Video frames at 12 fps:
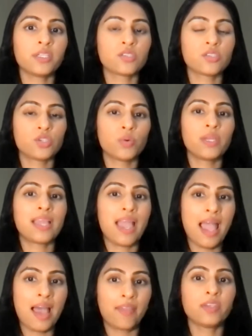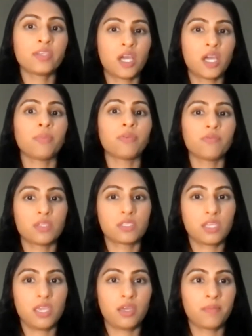is doing at the time of the
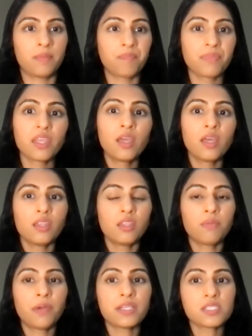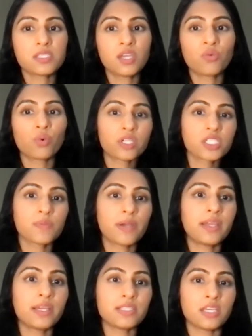scan. The PET scan works by
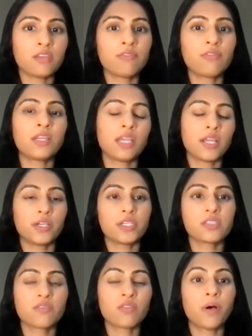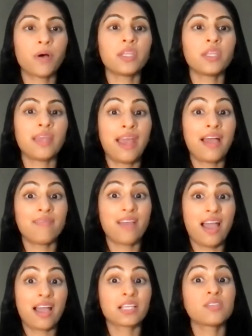identifying areas of the body that have
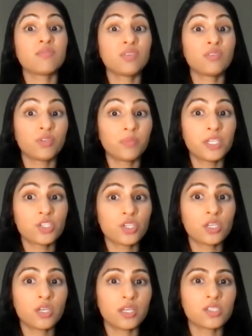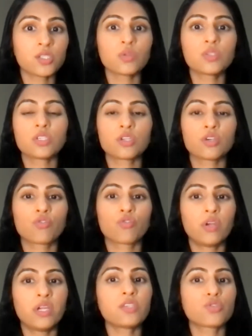active inflammation, and so it's a
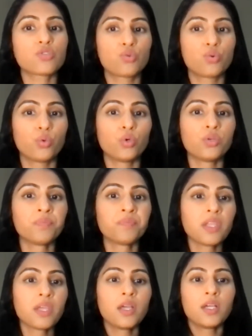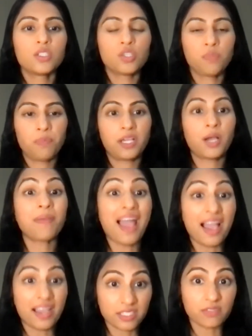great tool to pick up
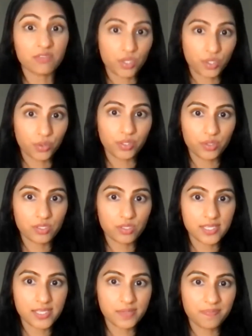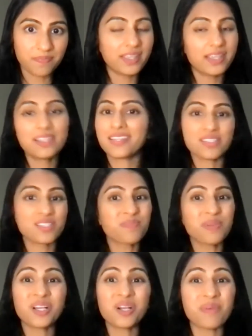active sarcoidosis. It doesn't
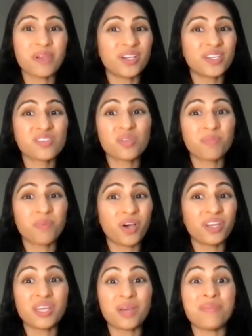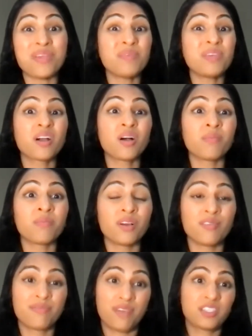pick up areas of the body that may become
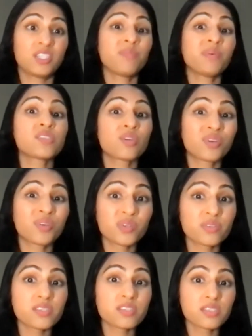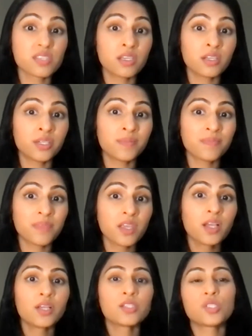affected by sarcoidosis later.
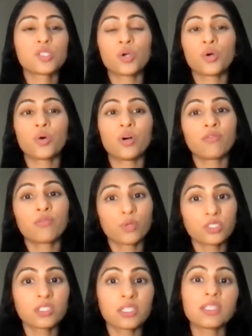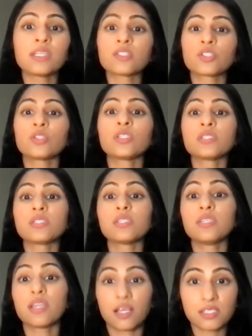So unfortunately, the answer is
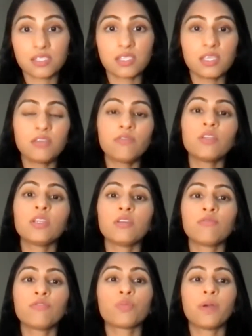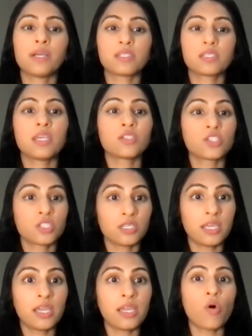yes. Even if your PET scan
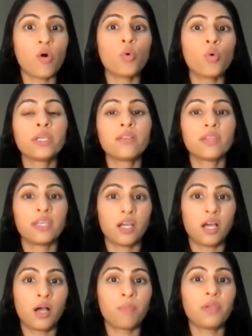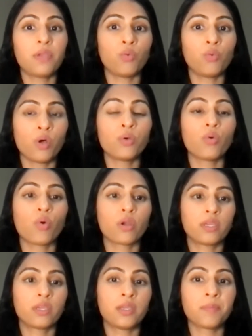today only lit up in one
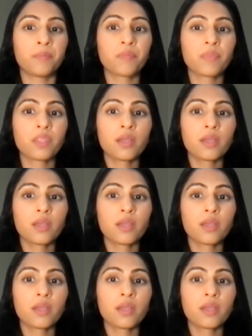organ,